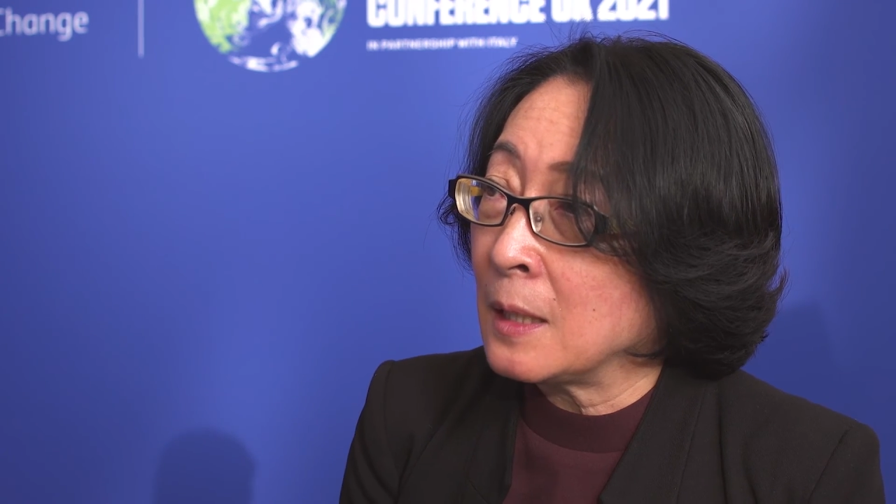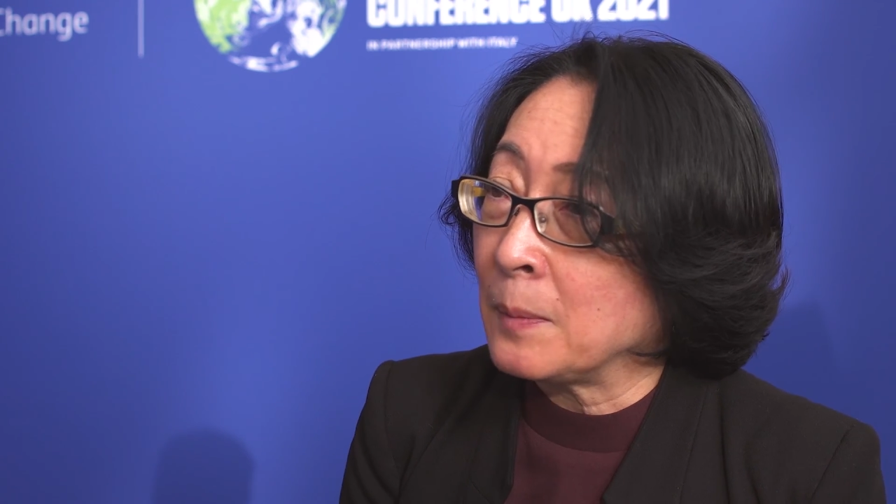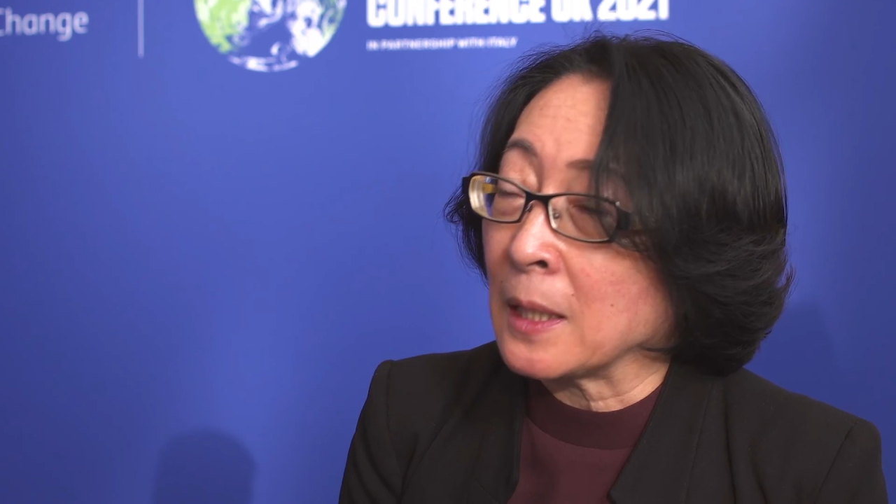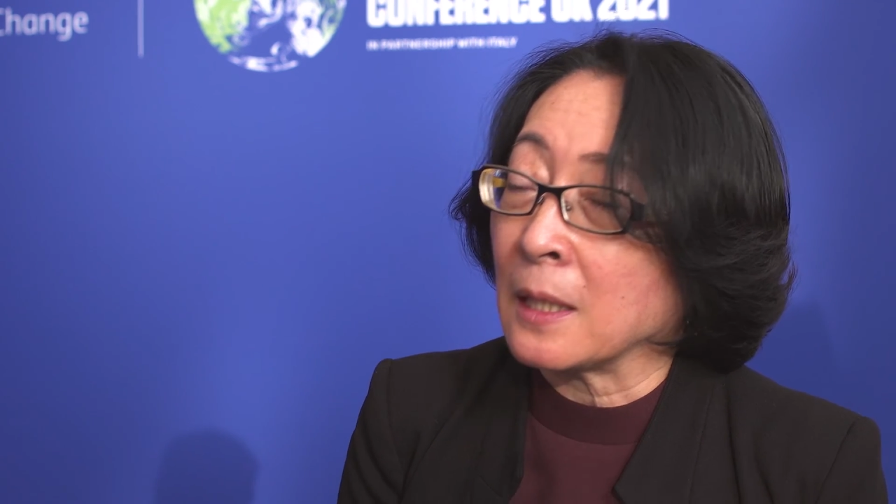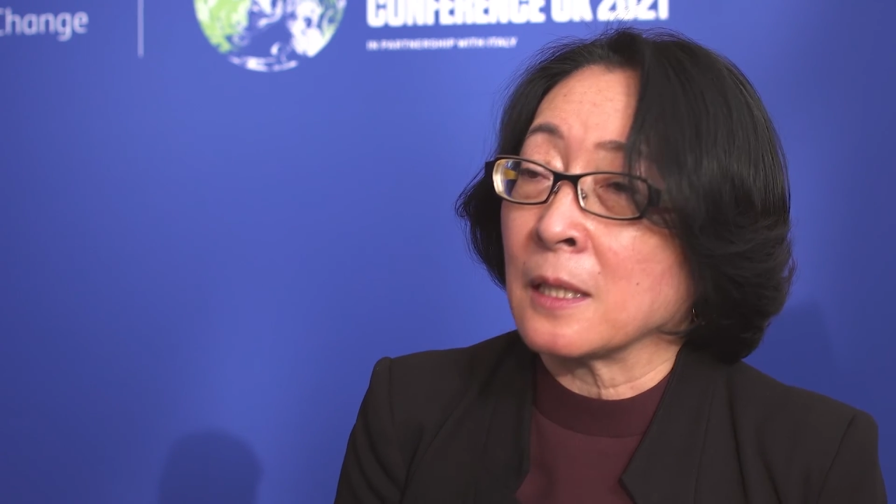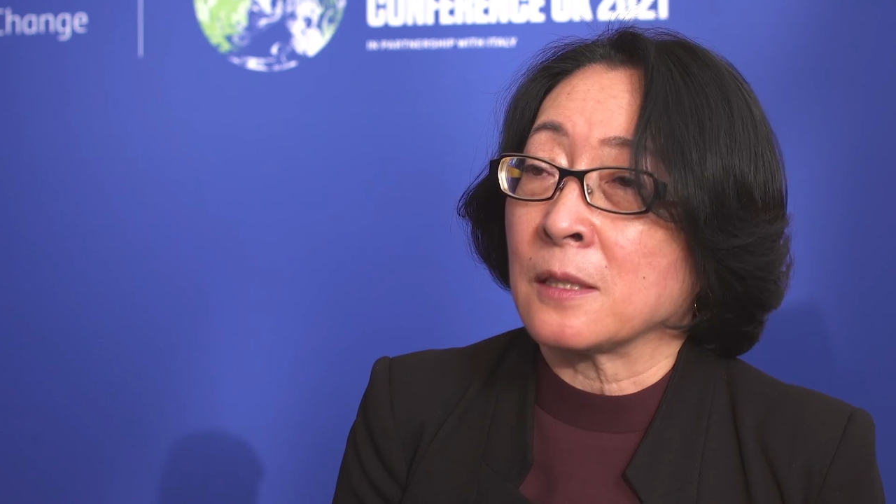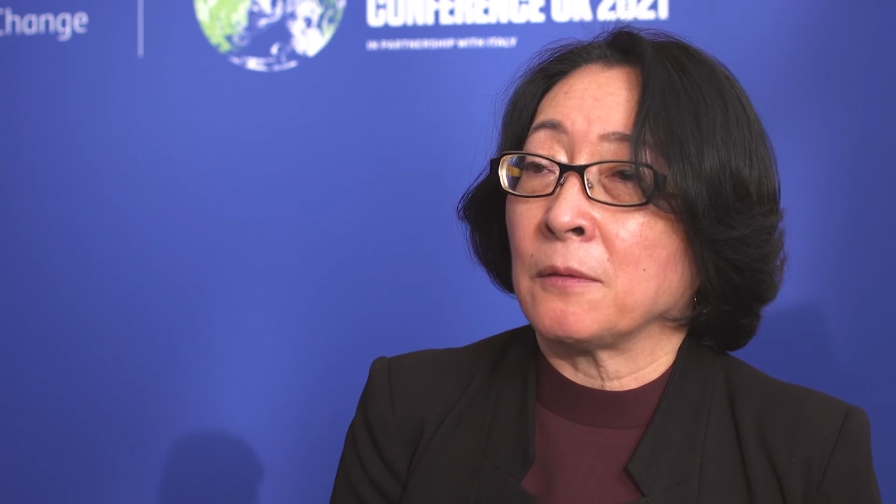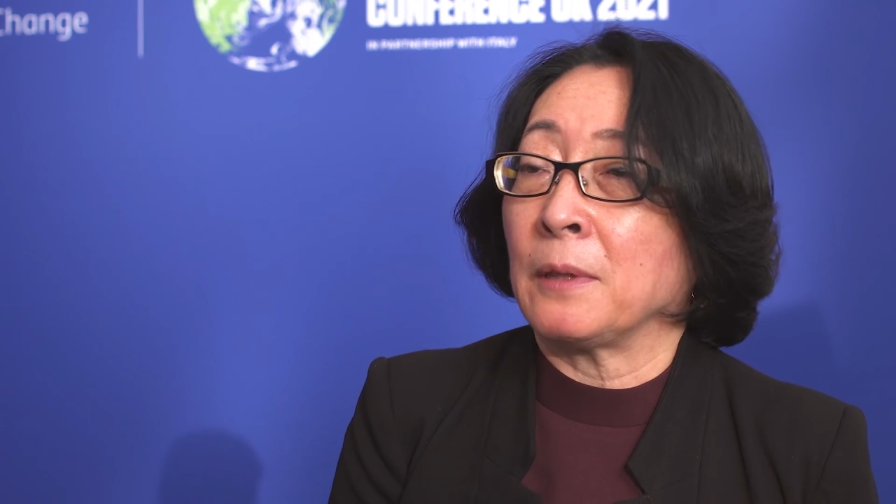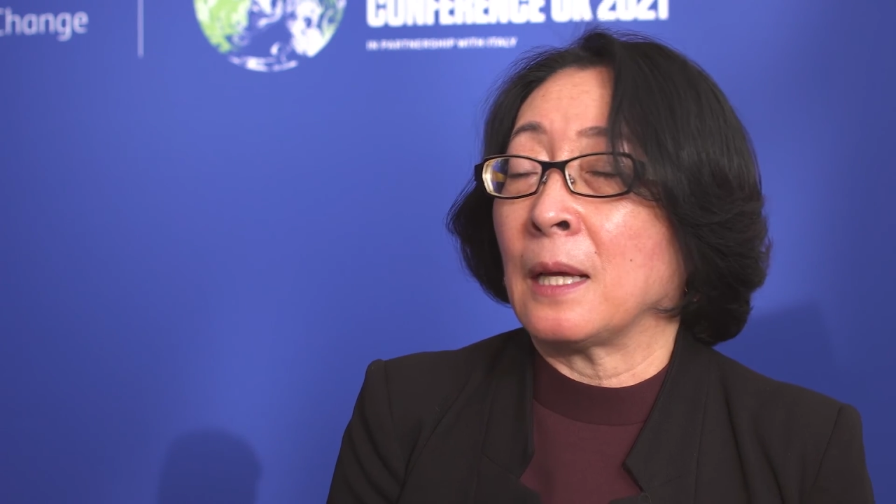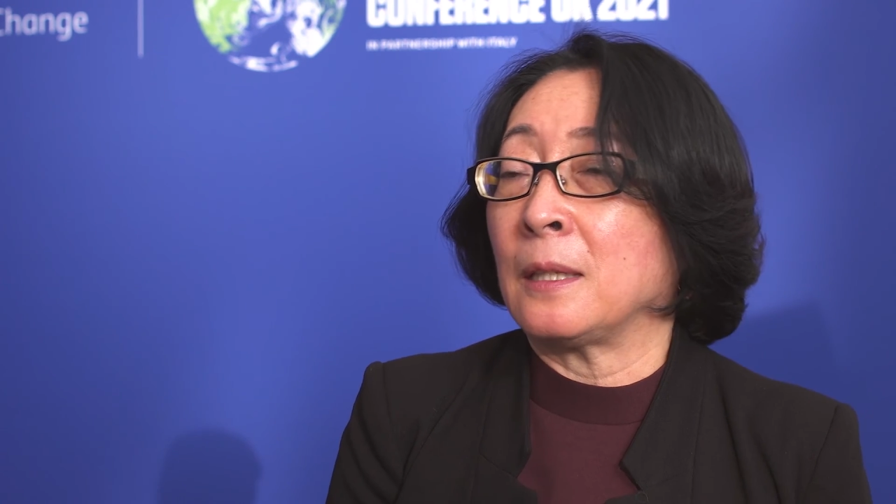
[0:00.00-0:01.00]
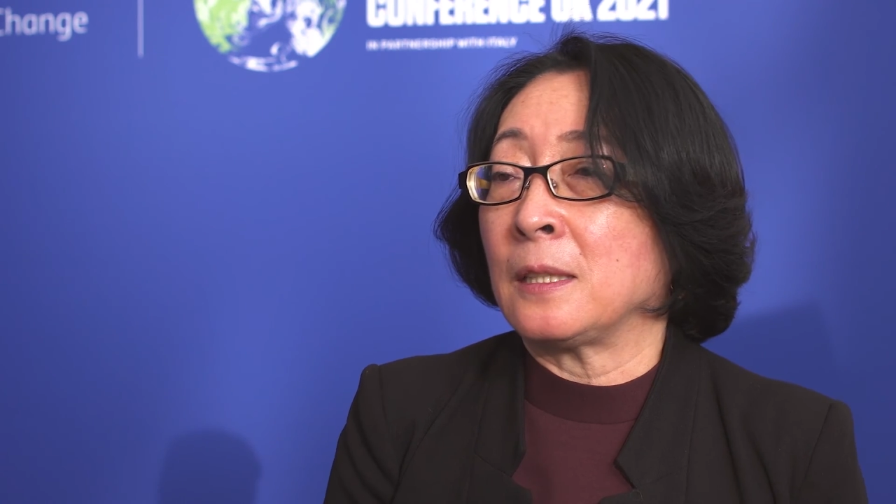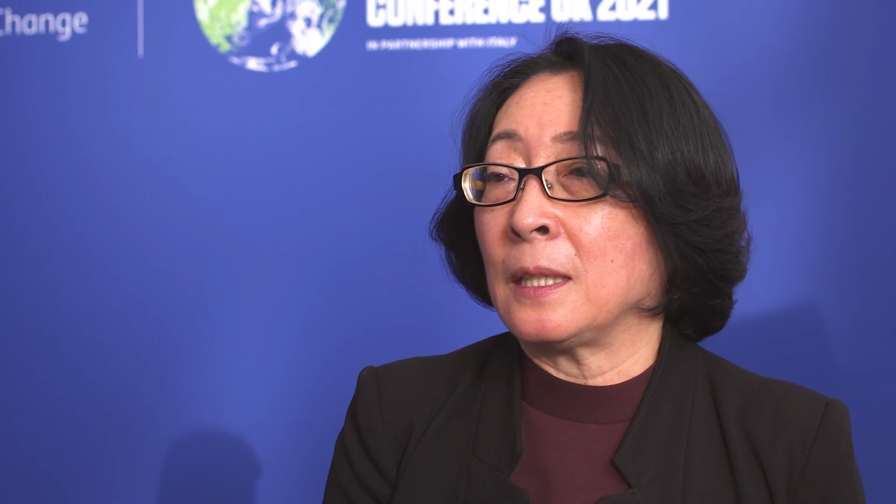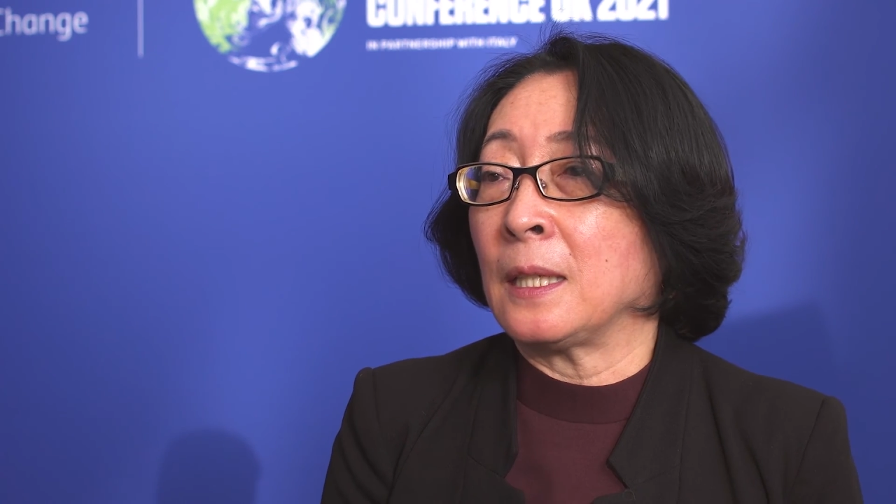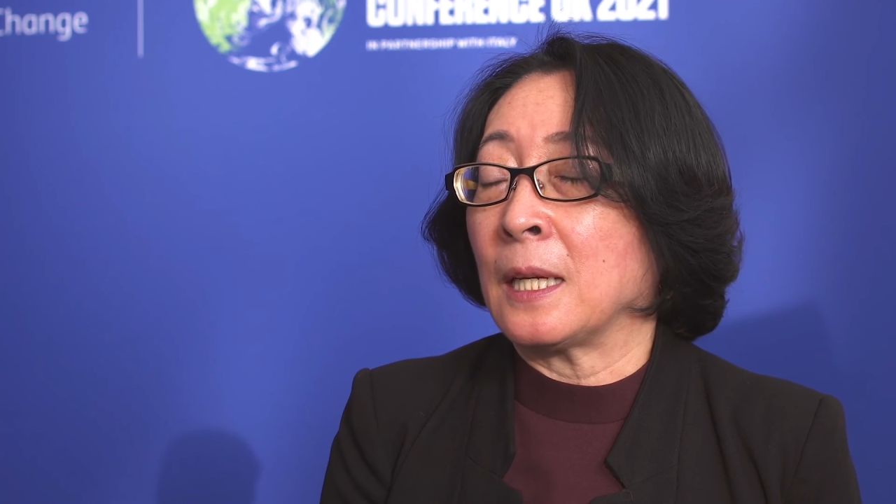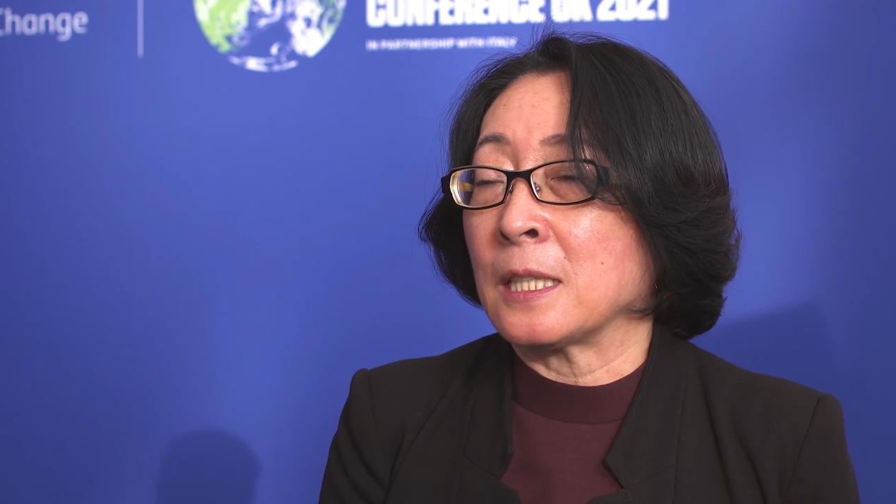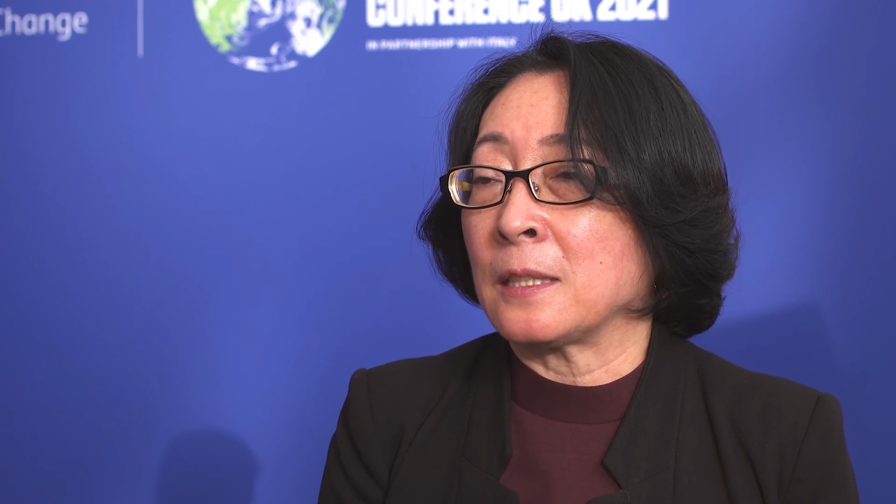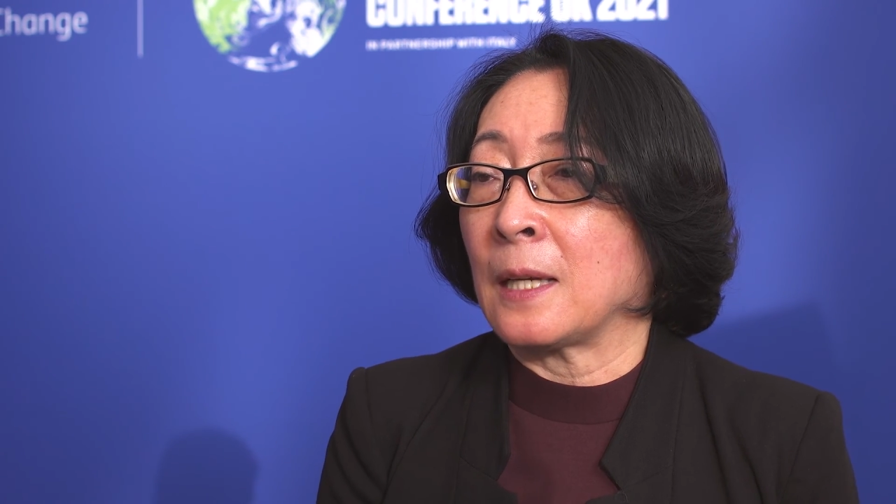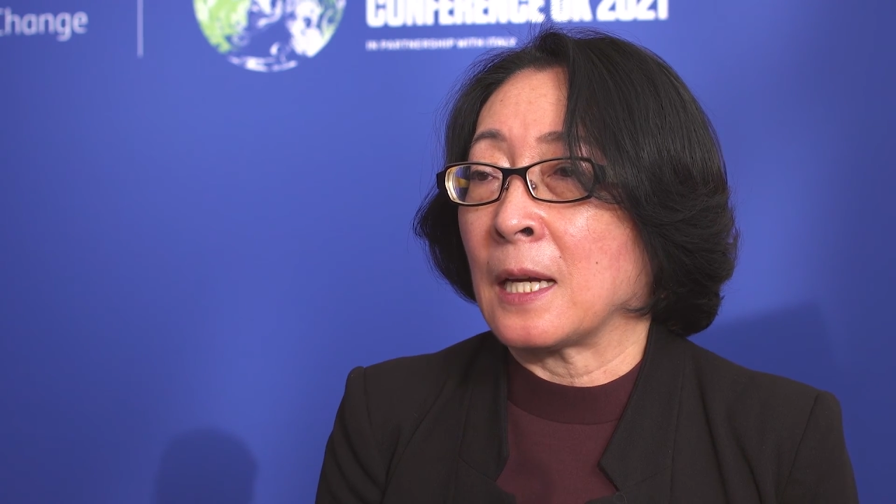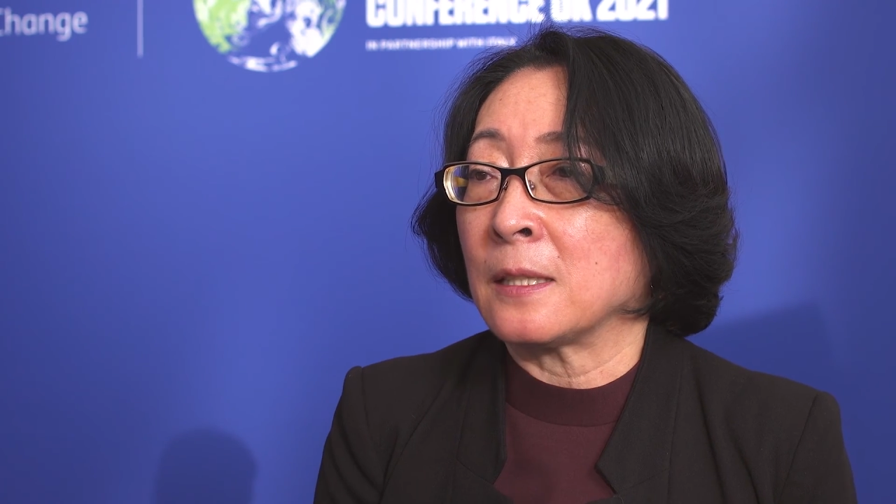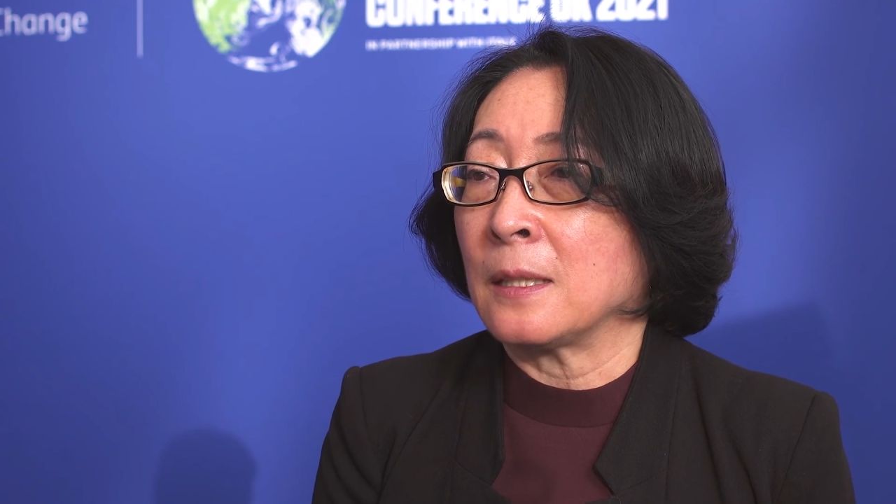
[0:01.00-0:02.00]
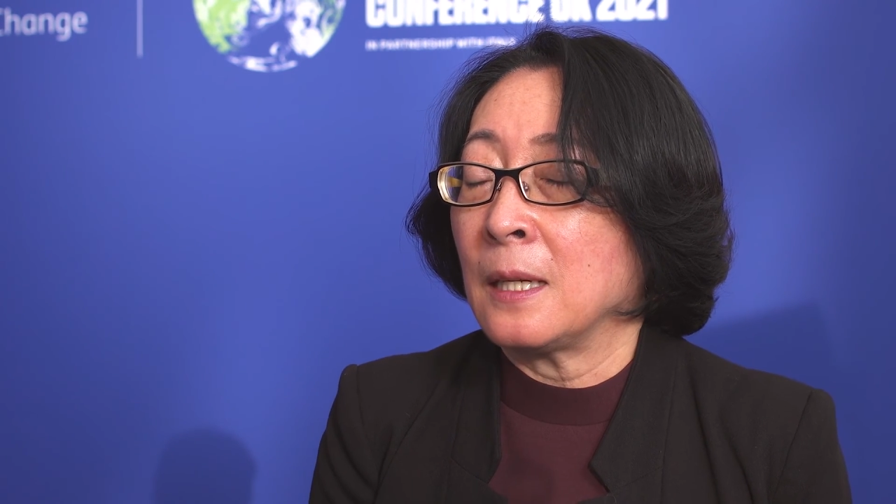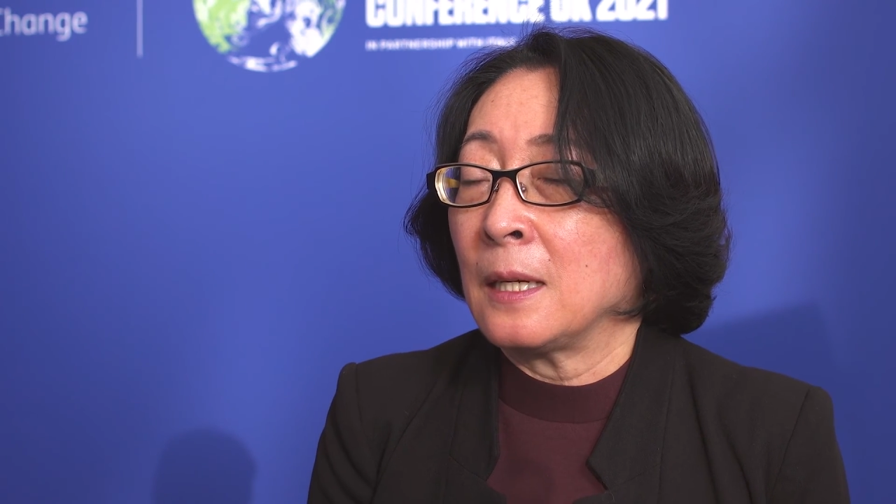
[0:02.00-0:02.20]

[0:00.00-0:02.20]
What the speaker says: because the reality is that